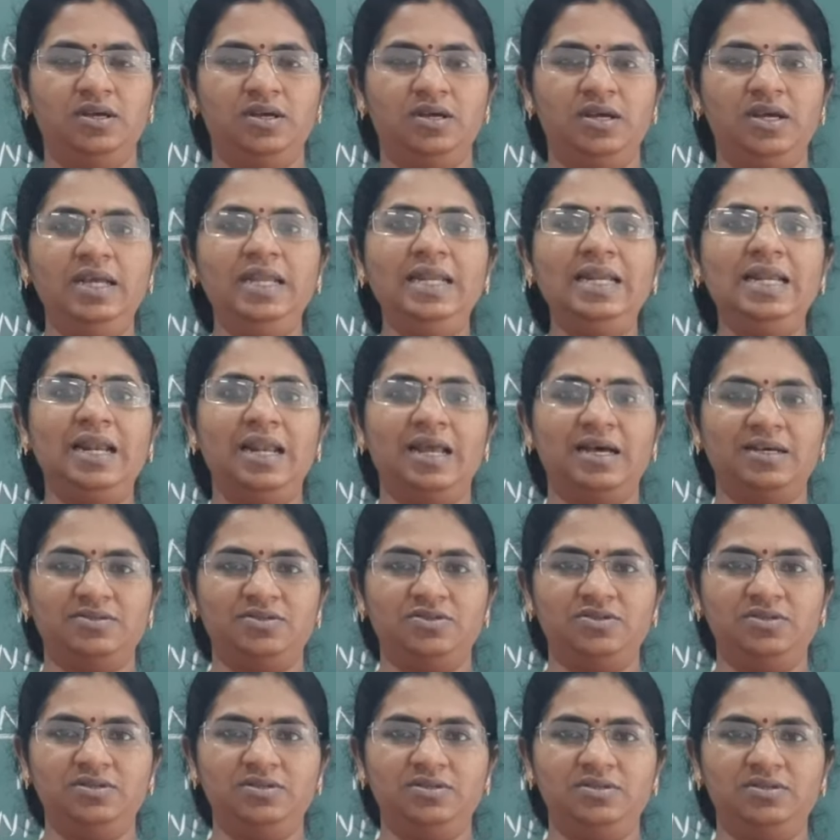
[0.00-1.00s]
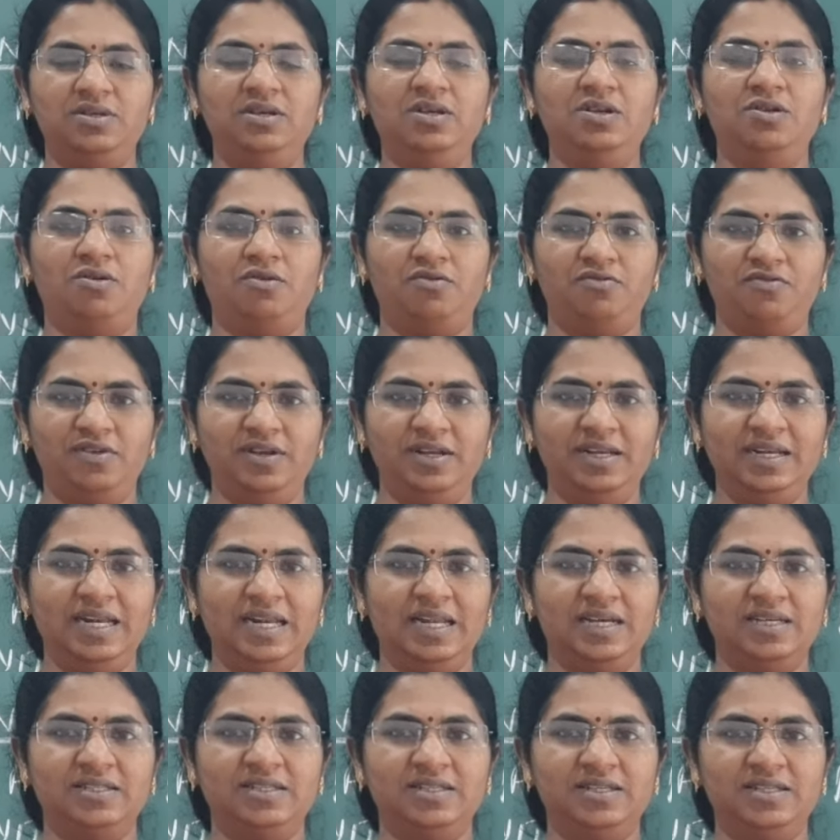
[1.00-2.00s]
in classes, in offline
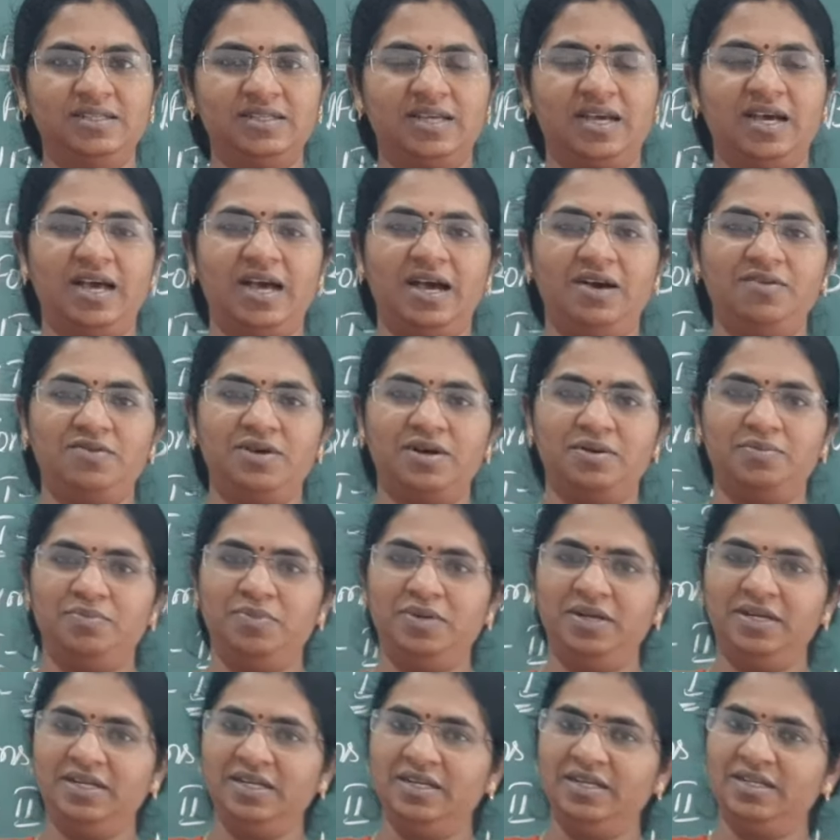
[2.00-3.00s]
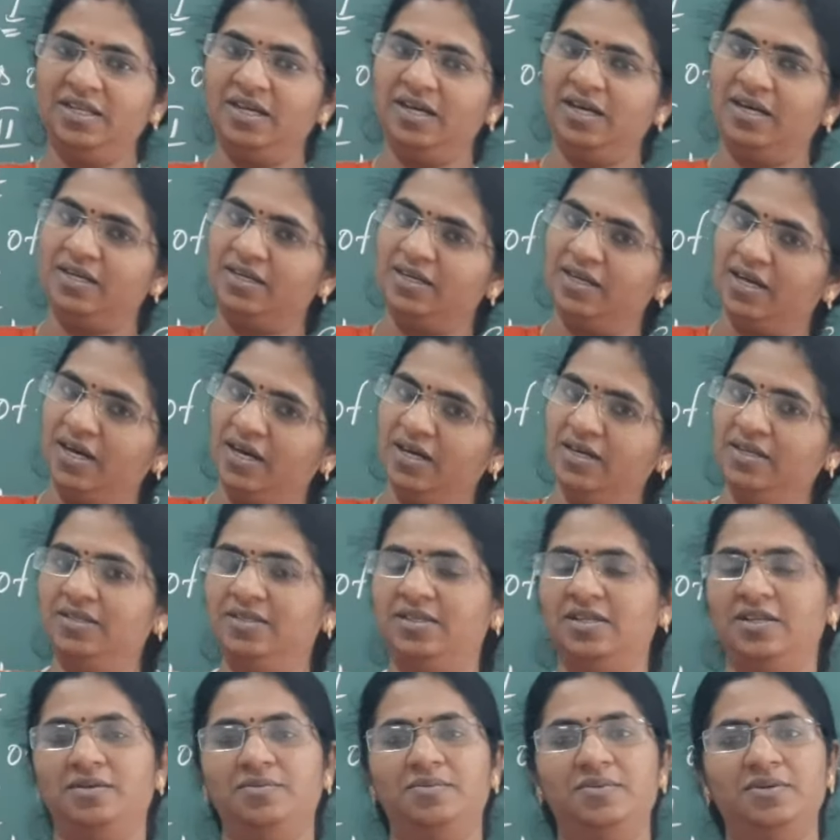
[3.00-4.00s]
classes, I have completed the entire
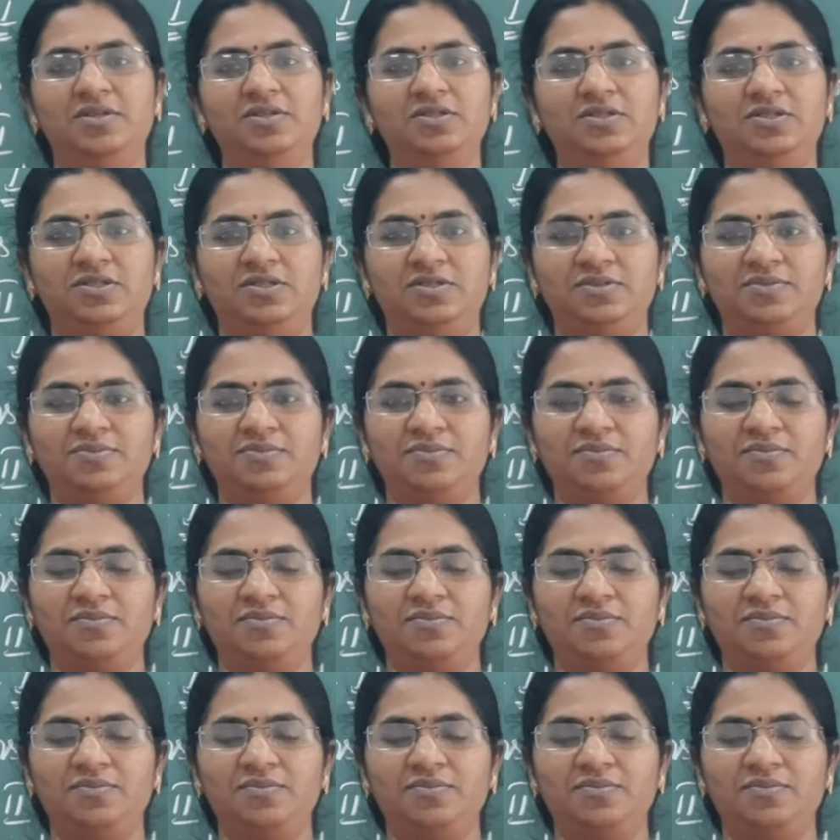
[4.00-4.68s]
syllabus.